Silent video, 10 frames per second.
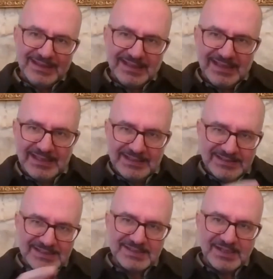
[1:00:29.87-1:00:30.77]
and
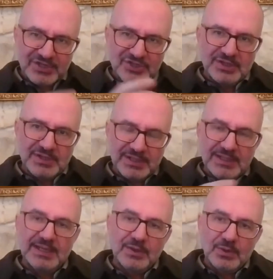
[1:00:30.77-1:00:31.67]
the structure
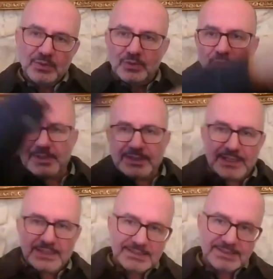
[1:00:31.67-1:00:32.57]
relying on human
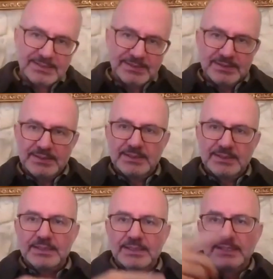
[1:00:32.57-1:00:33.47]
rights,
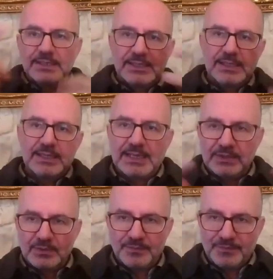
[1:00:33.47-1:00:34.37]
a
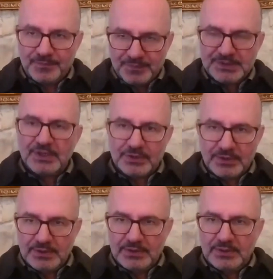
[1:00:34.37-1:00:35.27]
kind of circle.